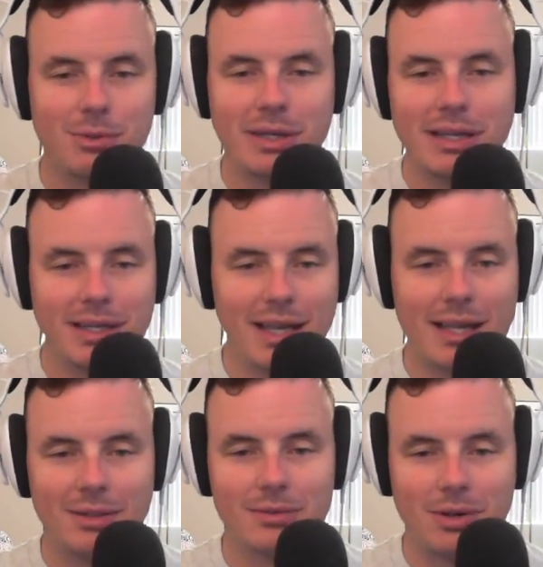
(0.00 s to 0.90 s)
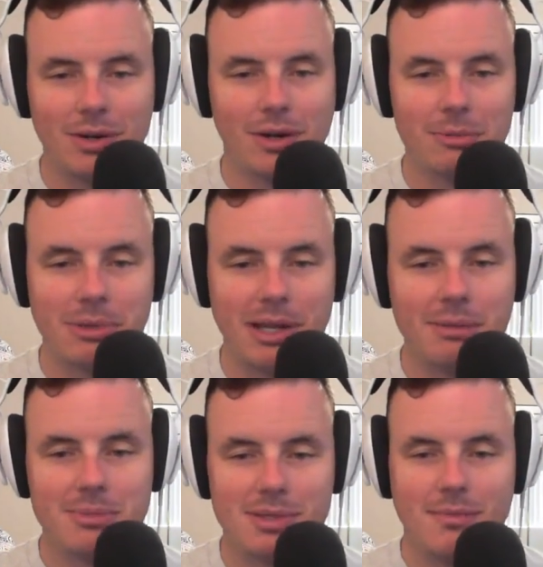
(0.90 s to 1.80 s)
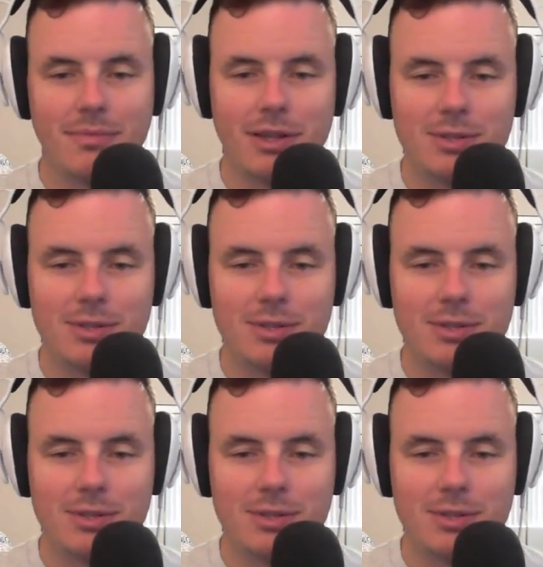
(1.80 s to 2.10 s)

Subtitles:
so it would indicate the wrong RPMs.